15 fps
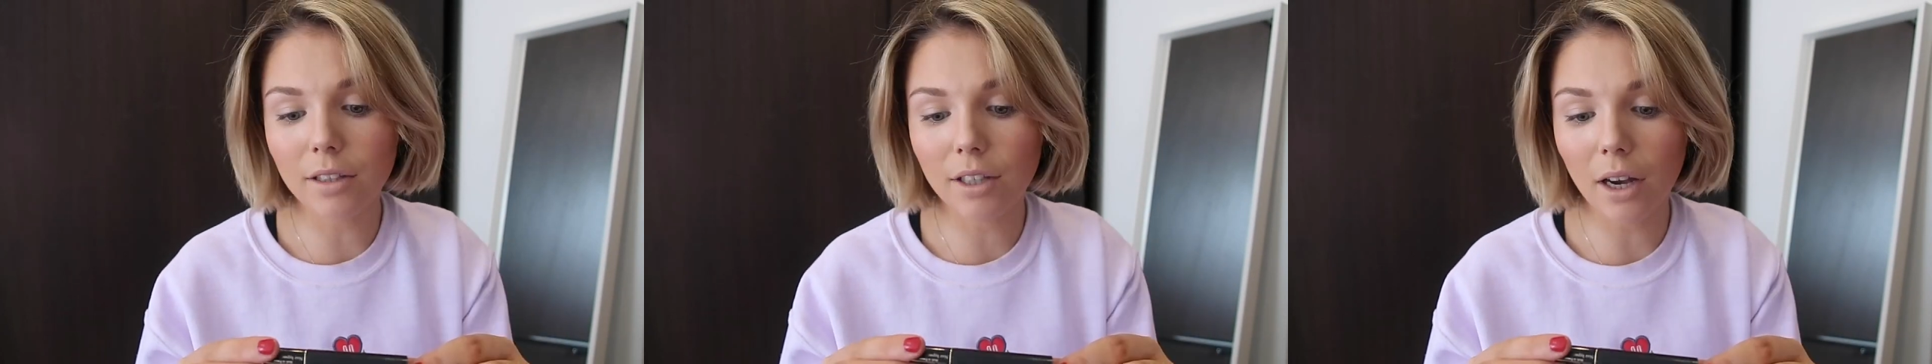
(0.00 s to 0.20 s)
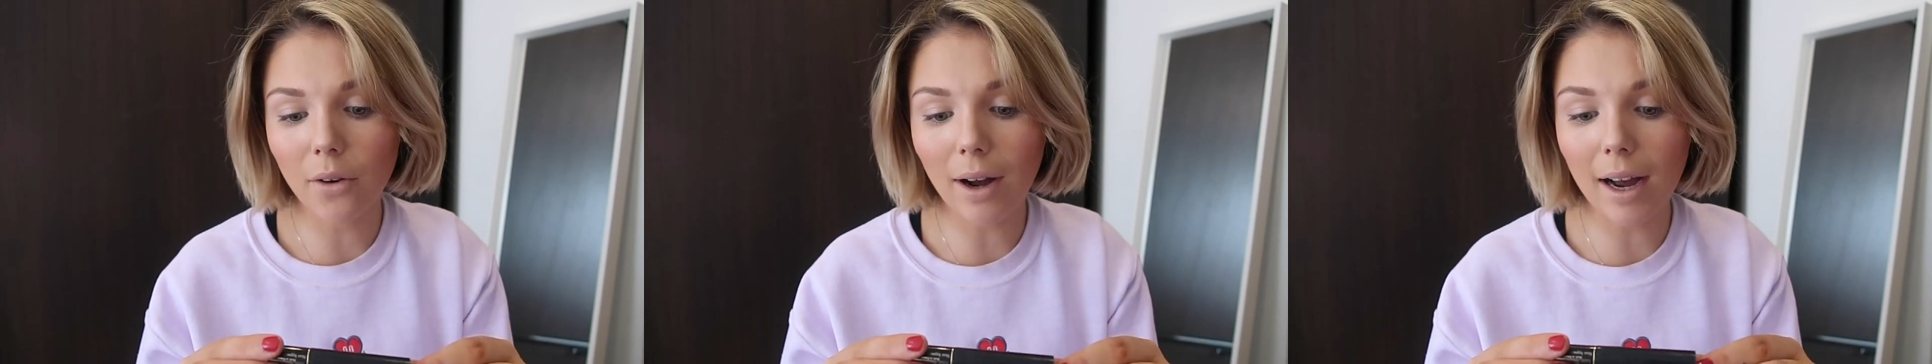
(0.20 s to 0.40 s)

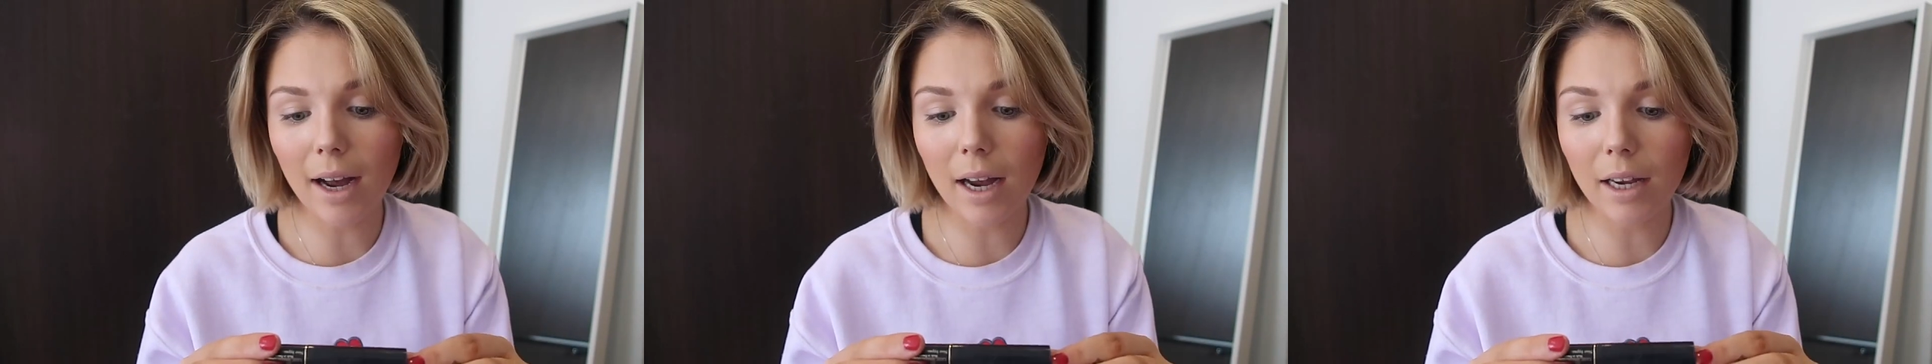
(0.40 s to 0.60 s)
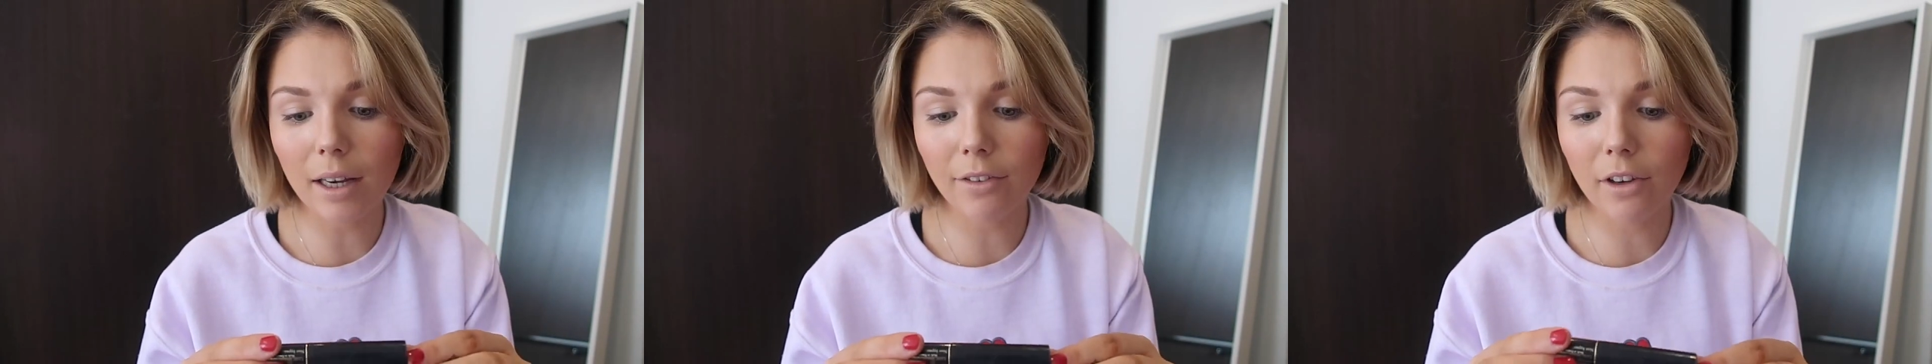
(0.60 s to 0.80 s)
So
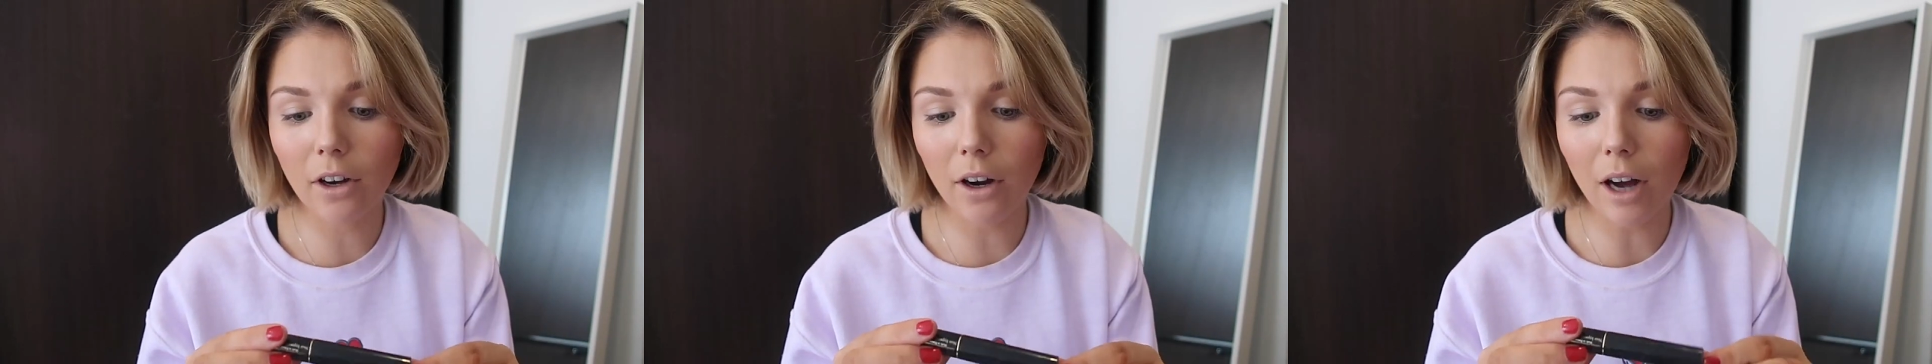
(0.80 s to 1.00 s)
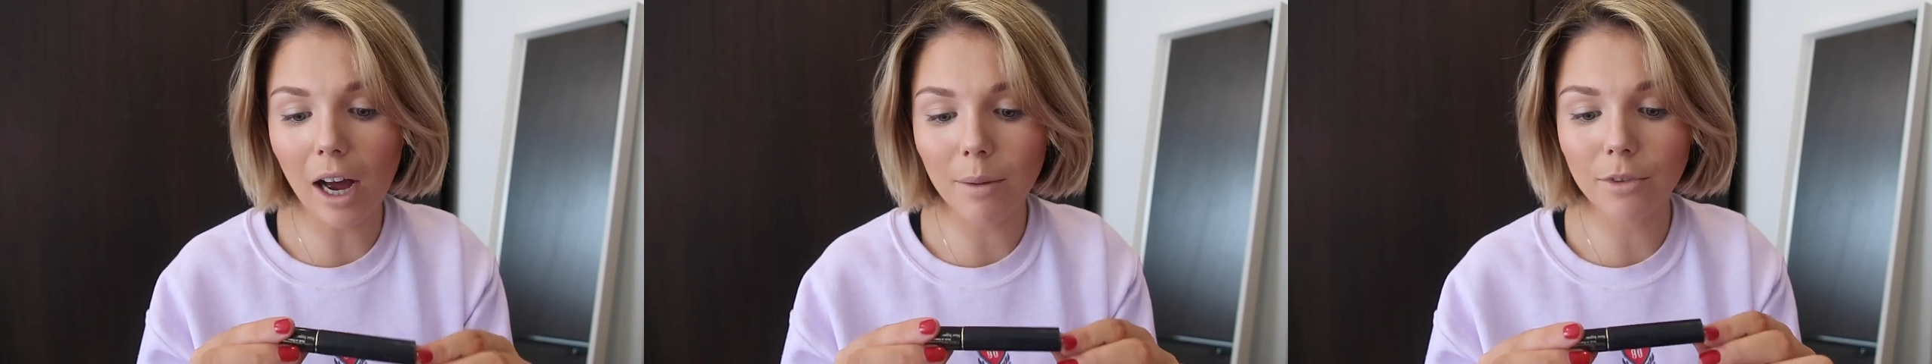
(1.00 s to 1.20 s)

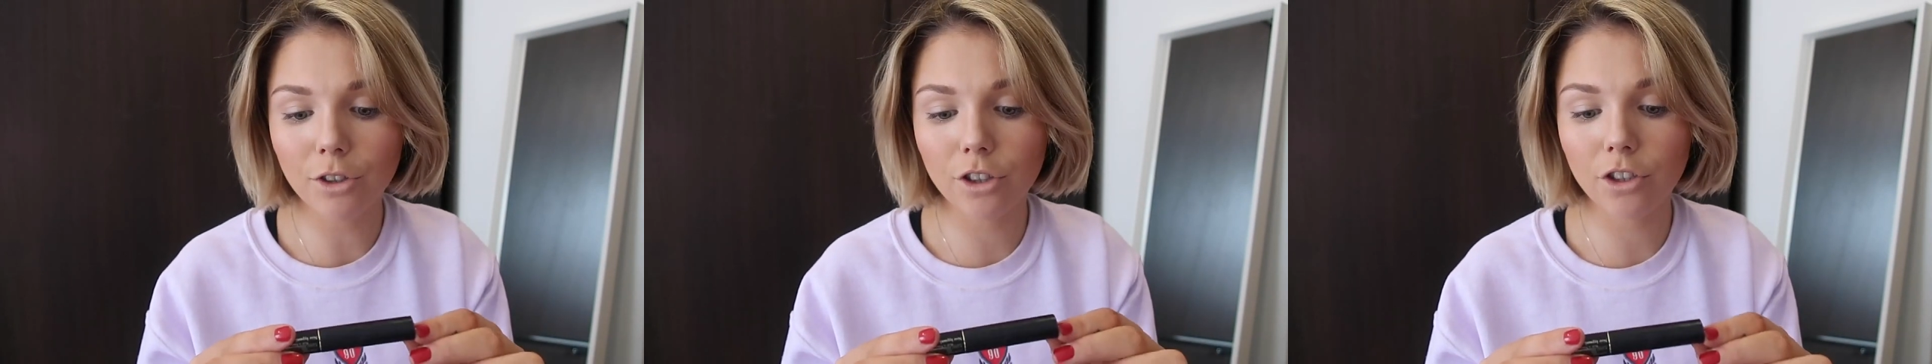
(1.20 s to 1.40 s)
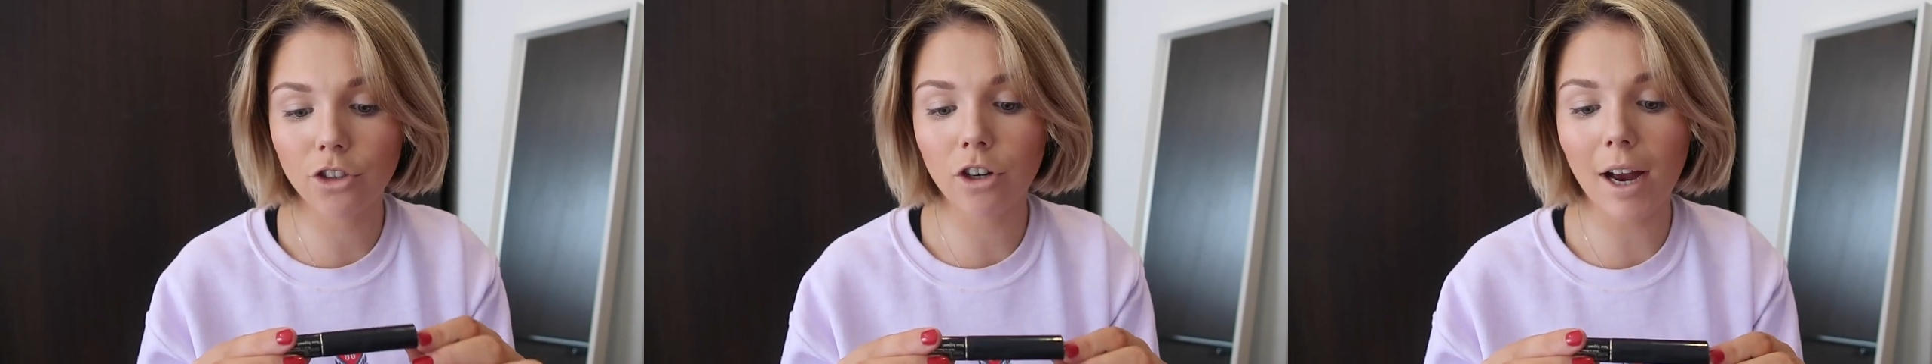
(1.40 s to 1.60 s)
I'm
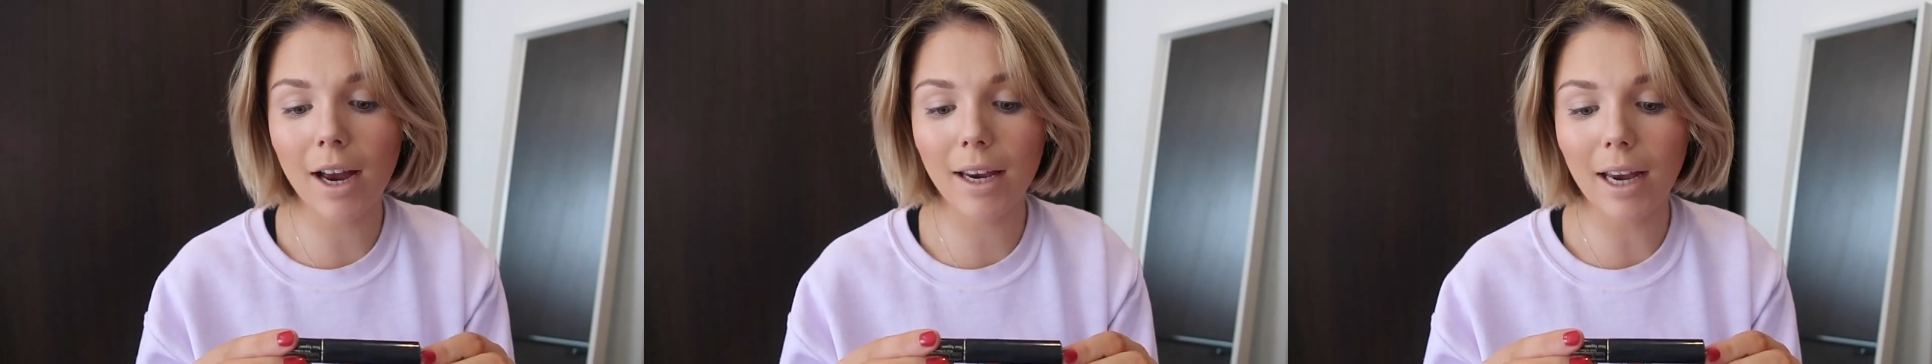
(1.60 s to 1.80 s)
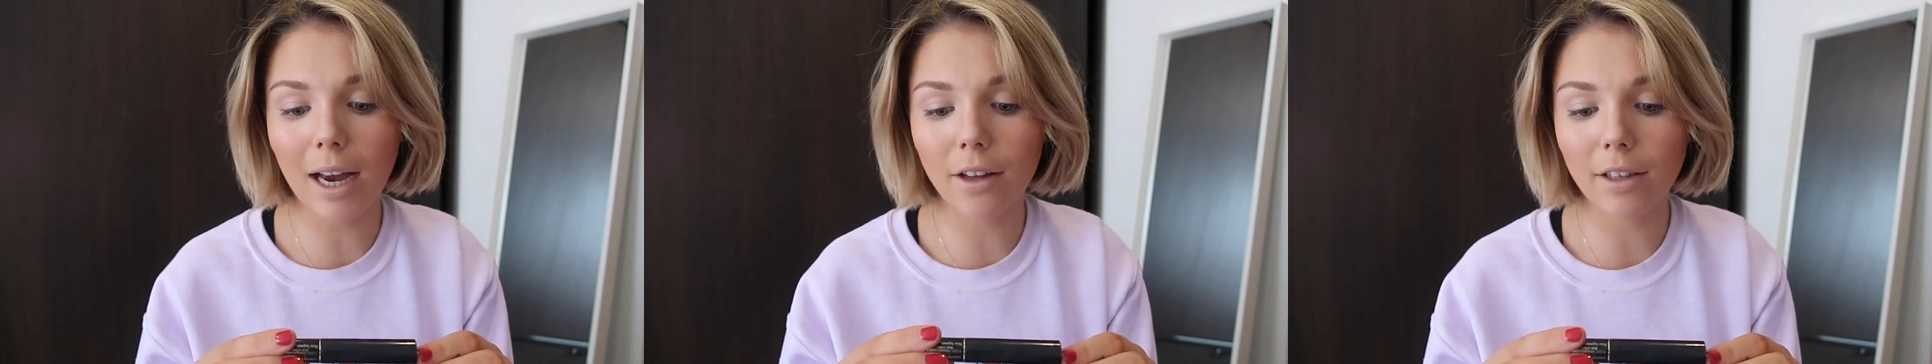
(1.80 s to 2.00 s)
just
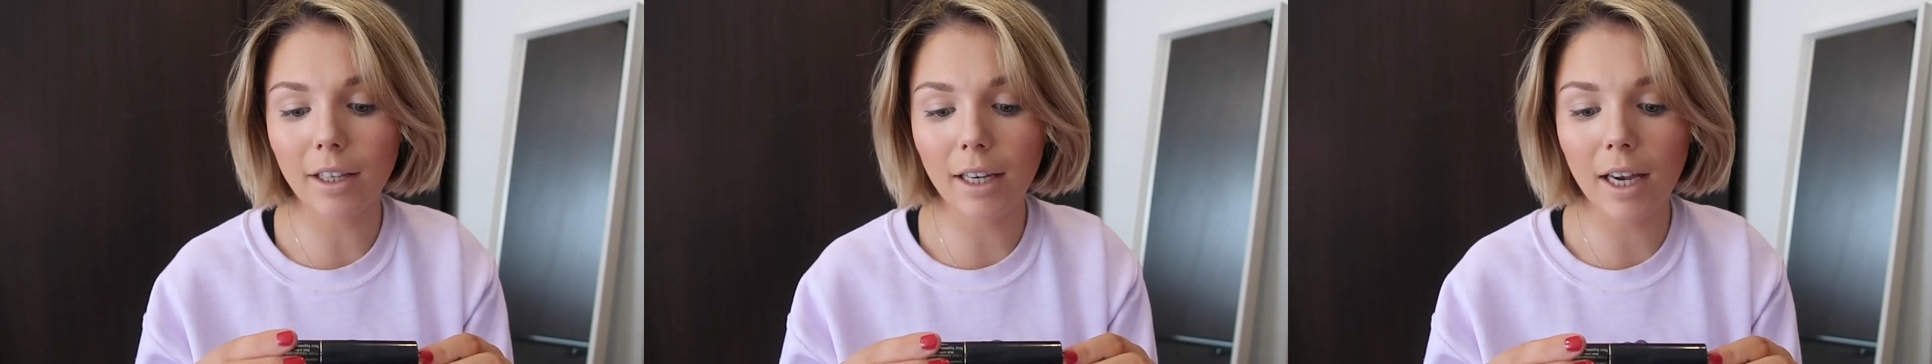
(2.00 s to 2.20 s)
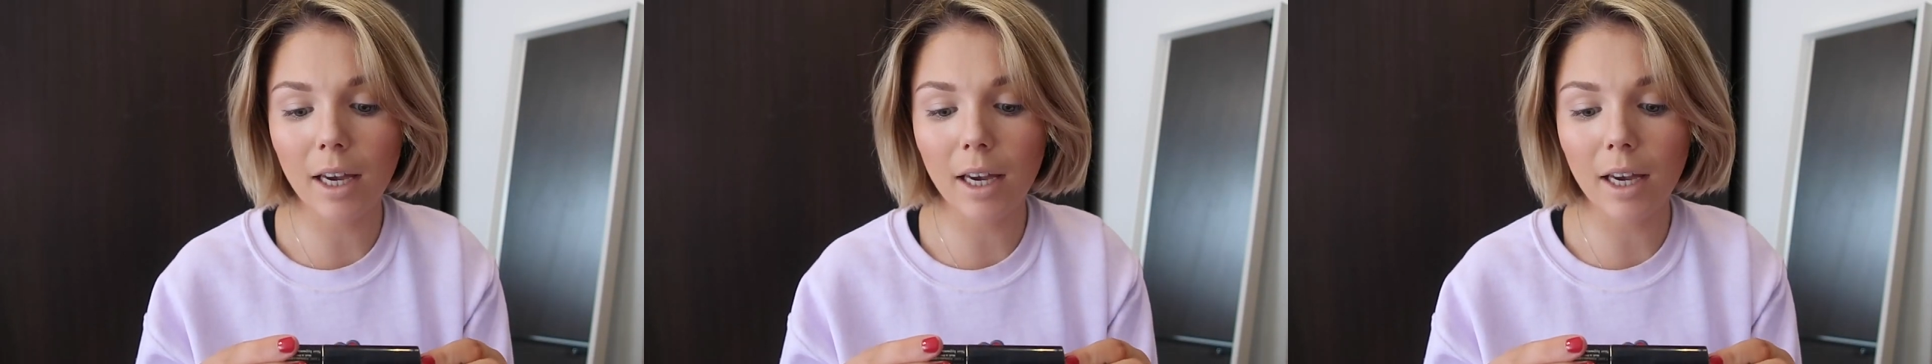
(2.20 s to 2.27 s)
trying out the